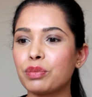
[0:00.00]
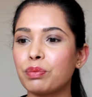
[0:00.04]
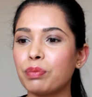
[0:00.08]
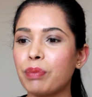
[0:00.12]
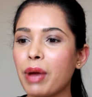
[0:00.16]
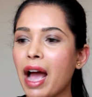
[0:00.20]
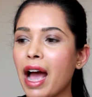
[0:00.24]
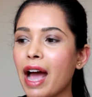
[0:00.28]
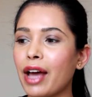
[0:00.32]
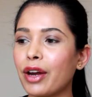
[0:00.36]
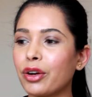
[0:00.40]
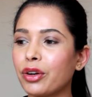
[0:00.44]

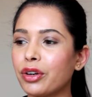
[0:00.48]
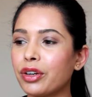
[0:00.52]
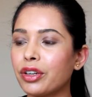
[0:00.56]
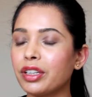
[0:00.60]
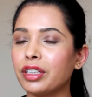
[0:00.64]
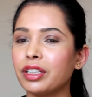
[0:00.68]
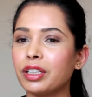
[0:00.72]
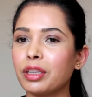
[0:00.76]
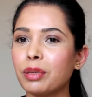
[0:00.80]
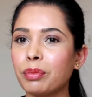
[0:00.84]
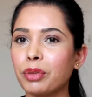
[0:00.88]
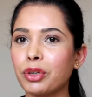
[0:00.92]

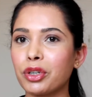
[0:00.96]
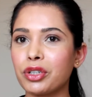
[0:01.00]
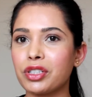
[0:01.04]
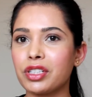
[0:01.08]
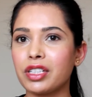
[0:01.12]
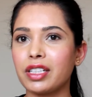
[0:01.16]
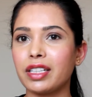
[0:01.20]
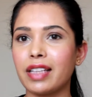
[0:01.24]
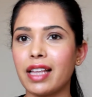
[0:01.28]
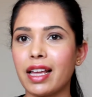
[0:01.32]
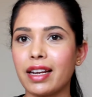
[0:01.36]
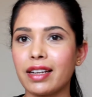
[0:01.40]
pattern the
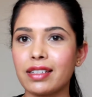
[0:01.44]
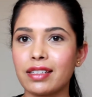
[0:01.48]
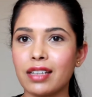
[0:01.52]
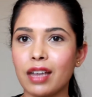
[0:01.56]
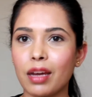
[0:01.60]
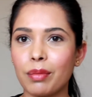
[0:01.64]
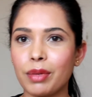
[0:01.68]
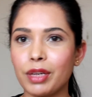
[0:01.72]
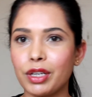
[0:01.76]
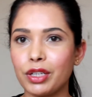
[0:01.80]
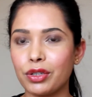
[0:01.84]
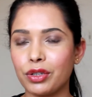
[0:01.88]
person that is
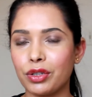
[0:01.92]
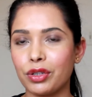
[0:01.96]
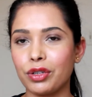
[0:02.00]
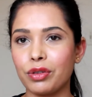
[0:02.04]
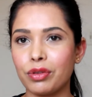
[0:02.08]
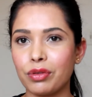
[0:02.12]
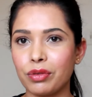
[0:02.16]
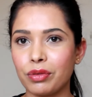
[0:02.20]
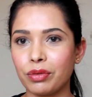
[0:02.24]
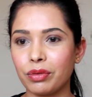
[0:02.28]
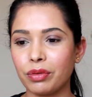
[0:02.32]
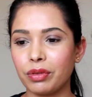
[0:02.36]
coming to
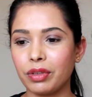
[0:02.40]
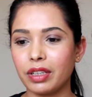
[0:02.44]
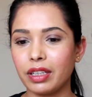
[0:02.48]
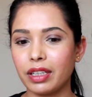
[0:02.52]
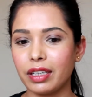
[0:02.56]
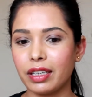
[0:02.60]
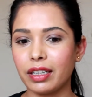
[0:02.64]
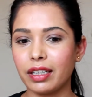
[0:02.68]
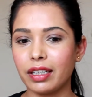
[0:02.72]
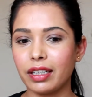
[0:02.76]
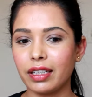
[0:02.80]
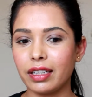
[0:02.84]
you
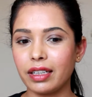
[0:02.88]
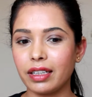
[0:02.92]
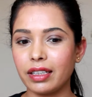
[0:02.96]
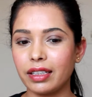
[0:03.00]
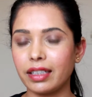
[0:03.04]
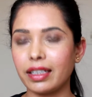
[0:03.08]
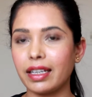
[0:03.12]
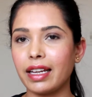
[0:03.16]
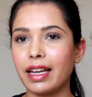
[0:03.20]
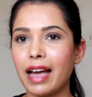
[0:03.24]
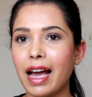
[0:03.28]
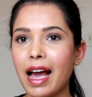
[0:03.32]

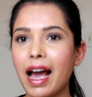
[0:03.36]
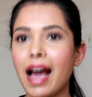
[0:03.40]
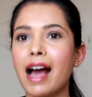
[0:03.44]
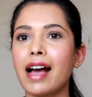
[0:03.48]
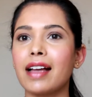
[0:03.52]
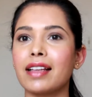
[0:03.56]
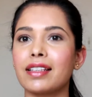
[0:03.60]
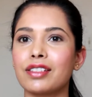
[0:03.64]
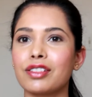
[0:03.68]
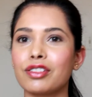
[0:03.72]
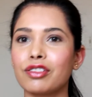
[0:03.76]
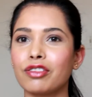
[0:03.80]

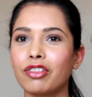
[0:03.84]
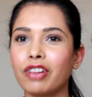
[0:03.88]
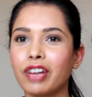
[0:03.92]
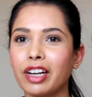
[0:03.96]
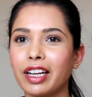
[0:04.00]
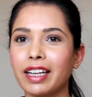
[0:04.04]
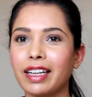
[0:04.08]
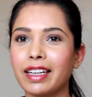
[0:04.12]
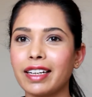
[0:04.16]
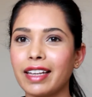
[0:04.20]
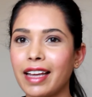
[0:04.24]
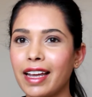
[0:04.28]
has,
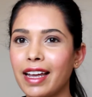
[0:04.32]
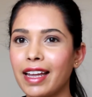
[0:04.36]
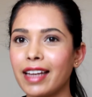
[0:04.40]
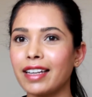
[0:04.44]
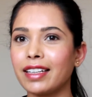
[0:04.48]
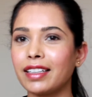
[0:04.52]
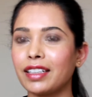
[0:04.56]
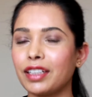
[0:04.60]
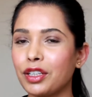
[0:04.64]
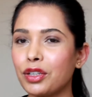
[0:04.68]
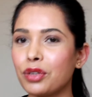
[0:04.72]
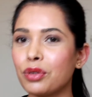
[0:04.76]
right?
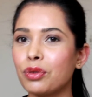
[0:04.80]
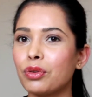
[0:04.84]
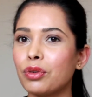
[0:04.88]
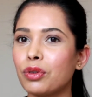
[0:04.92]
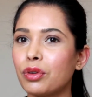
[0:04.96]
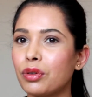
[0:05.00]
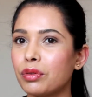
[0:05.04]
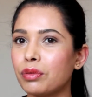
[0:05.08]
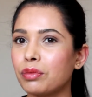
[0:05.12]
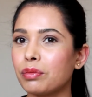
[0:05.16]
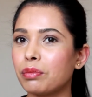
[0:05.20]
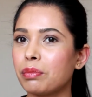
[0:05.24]
And you
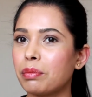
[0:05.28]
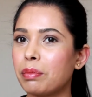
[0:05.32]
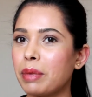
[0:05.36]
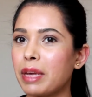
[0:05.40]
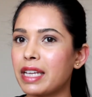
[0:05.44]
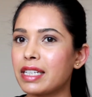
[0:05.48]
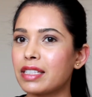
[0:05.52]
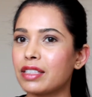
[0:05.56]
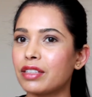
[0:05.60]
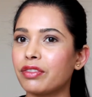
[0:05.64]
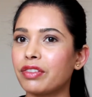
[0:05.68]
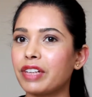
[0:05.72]

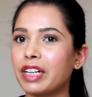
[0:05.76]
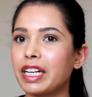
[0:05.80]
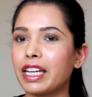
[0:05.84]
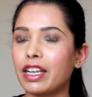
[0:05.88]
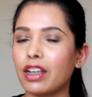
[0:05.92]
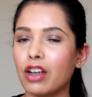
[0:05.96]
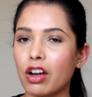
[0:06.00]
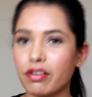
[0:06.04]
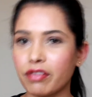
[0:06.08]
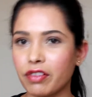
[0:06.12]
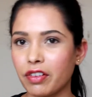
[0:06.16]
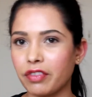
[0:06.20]
base the
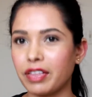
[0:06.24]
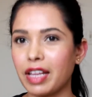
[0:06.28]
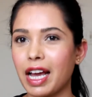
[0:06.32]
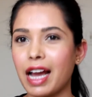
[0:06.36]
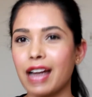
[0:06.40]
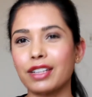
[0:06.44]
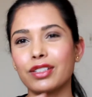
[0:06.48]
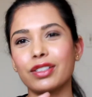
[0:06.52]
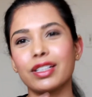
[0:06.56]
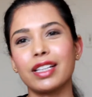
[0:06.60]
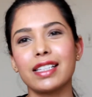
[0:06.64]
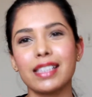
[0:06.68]
reading off of
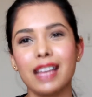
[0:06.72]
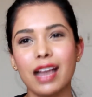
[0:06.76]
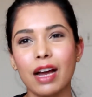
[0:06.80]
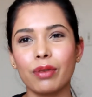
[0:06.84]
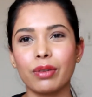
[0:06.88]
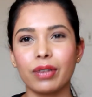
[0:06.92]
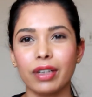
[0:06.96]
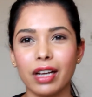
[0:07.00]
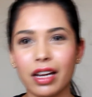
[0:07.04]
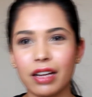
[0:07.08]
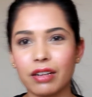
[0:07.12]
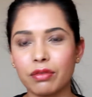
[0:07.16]
that. So that's
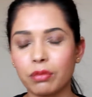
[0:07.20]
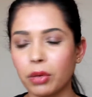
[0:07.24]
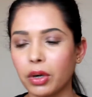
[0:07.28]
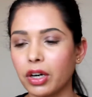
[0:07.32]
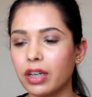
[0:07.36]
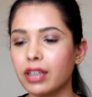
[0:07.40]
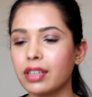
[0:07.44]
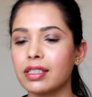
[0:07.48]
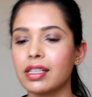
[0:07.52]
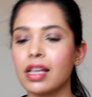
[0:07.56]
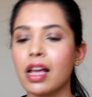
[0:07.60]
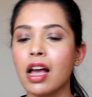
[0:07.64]
how it kind of
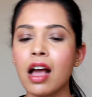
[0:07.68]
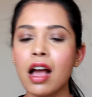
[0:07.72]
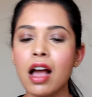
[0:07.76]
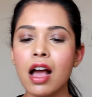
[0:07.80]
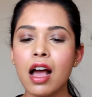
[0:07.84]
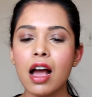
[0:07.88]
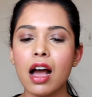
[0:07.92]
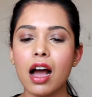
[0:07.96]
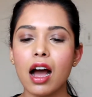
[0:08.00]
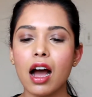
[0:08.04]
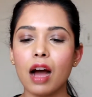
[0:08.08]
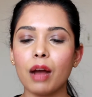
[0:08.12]
works.
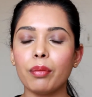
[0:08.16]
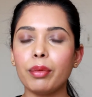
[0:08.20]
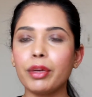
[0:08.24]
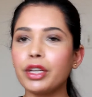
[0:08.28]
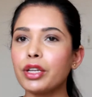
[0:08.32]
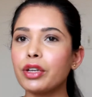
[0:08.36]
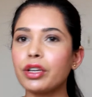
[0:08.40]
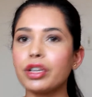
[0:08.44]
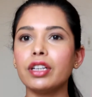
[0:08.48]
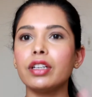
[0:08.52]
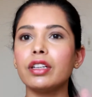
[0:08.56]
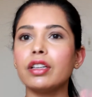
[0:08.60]

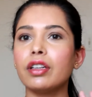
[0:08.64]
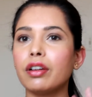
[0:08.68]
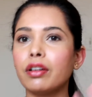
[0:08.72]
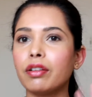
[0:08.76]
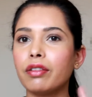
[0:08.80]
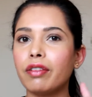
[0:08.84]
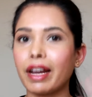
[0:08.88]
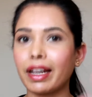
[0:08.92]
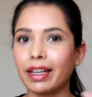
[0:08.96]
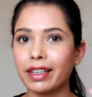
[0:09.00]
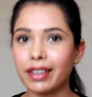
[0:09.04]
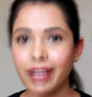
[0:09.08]
But you can
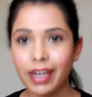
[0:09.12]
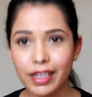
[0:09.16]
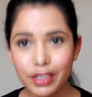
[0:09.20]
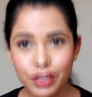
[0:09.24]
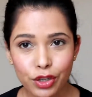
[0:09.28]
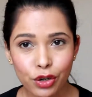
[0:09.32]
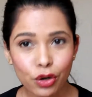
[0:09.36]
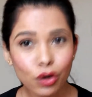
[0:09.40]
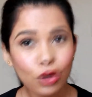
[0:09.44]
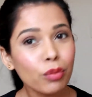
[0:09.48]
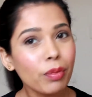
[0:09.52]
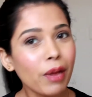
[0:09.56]
recognize
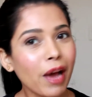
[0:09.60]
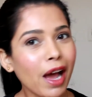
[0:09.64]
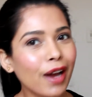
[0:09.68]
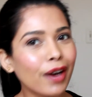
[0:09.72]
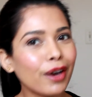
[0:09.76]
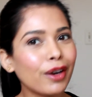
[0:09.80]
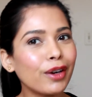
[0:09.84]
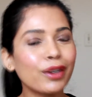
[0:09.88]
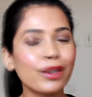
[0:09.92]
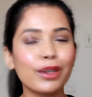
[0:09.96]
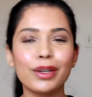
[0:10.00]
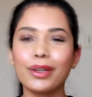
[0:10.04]
your own
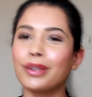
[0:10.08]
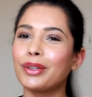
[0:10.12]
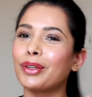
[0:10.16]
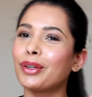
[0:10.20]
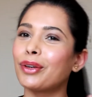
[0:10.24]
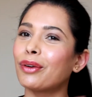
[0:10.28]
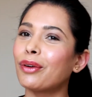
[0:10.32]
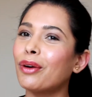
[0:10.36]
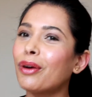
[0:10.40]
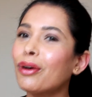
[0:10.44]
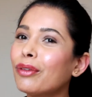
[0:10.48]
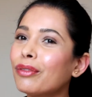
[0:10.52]
pattern, you can do
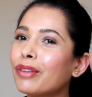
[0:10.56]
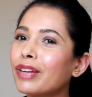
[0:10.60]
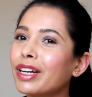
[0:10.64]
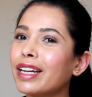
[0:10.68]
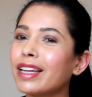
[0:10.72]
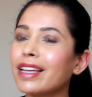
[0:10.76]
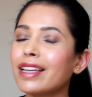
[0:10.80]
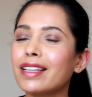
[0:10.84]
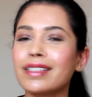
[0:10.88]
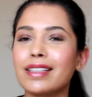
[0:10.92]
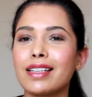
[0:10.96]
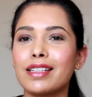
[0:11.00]
your own
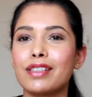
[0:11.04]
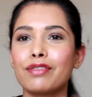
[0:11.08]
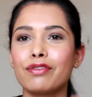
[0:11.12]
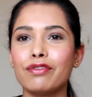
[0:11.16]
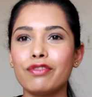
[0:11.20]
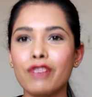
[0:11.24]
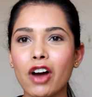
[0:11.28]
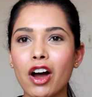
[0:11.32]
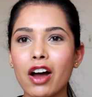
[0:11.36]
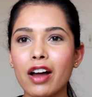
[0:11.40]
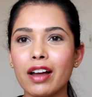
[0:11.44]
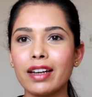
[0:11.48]
reading. It's
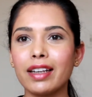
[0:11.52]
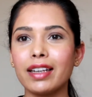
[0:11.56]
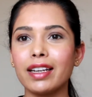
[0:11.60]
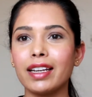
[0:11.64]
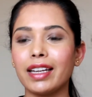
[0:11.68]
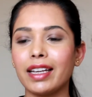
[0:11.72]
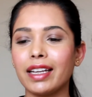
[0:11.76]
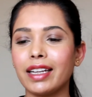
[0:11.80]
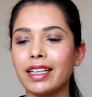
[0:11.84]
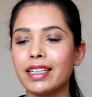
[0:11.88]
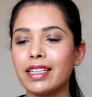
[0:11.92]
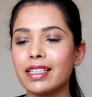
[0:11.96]
fun.
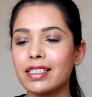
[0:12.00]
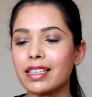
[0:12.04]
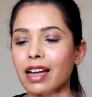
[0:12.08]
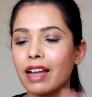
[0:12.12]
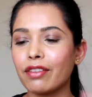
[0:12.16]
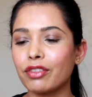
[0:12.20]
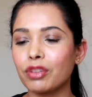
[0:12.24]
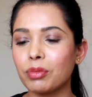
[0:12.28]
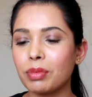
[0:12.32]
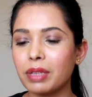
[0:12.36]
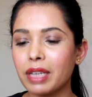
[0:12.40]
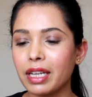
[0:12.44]
It doesn't
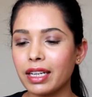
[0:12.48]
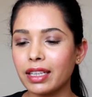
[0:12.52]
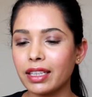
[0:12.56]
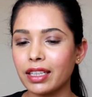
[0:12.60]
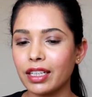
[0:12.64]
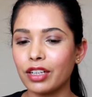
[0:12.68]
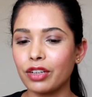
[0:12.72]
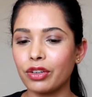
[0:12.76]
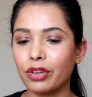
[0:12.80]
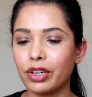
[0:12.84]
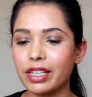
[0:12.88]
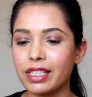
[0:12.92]
have to be
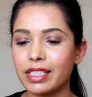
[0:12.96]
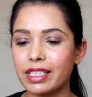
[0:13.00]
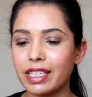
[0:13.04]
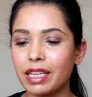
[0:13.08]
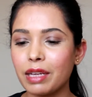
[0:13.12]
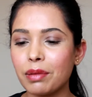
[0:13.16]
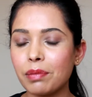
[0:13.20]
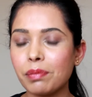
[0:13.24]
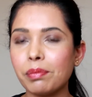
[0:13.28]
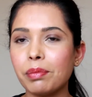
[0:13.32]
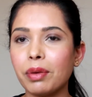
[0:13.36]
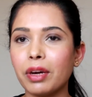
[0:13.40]
anything
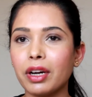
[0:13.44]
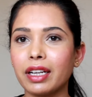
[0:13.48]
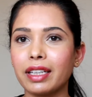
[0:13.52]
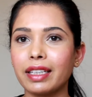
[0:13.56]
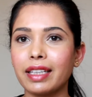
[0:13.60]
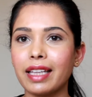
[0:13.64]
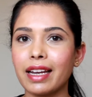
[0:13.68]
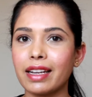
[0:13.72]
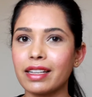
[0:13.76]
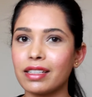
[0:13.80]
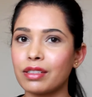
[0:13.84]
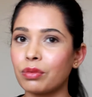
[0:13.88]
crazy,
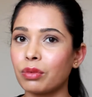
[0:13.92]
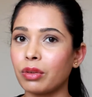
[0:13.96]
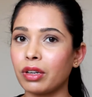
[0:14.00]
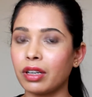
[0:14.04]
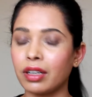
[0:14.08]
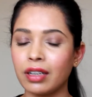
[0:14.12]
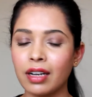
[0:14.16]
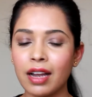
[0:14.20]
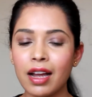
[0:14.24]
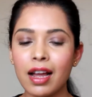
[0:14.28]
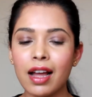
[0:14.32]
but that is what